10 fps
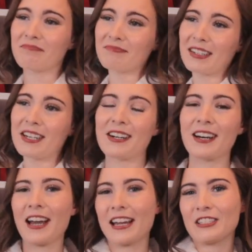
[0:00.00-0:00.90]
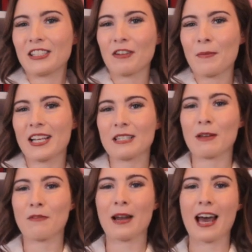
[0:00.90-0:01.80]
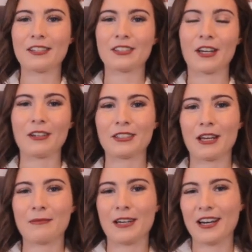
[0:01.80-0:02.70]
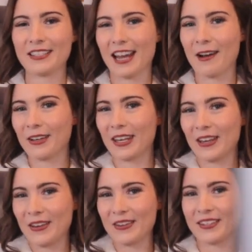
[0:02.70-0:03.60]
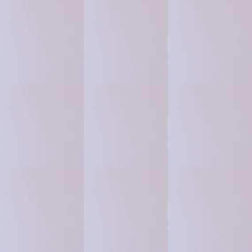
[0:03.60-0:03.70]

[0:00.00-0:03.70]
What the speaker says: Oh, it just reminds me of Blair so much. How cute.